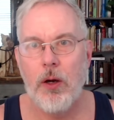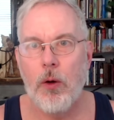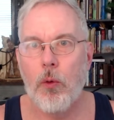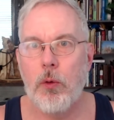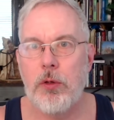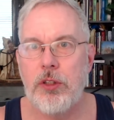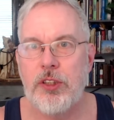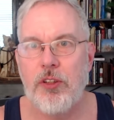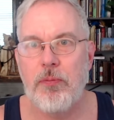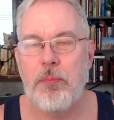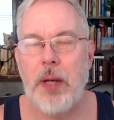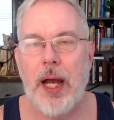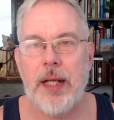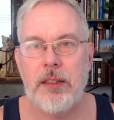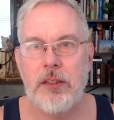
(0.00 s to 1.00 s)
orders of
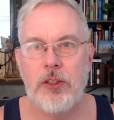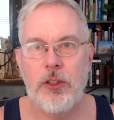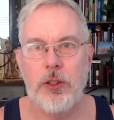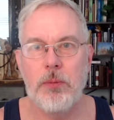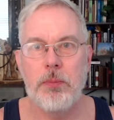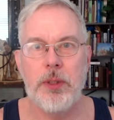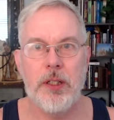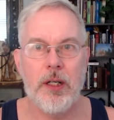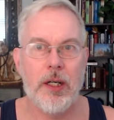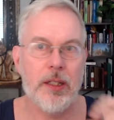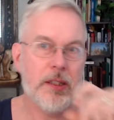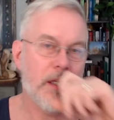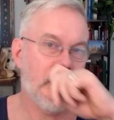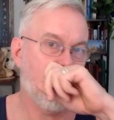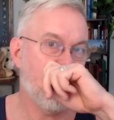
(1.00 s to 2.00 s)
magnitude
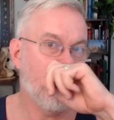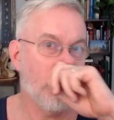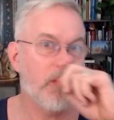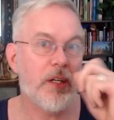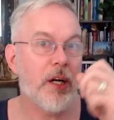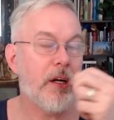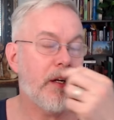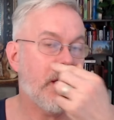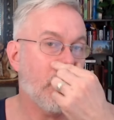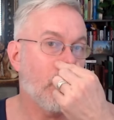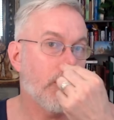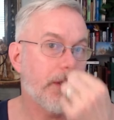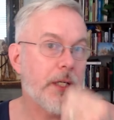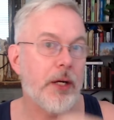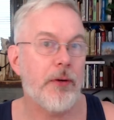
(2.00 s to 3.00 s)
beyond an
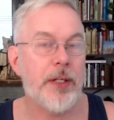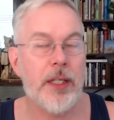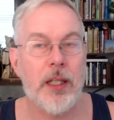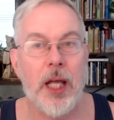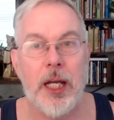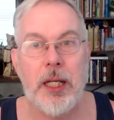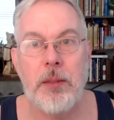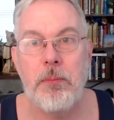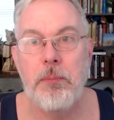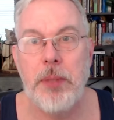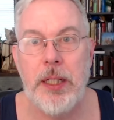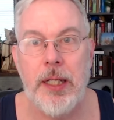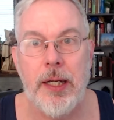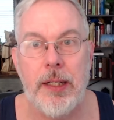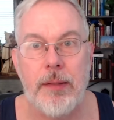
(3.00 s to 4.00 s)
ordinary enlightened
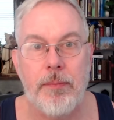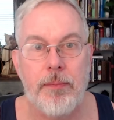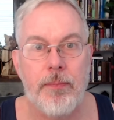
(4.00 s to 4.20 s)
being.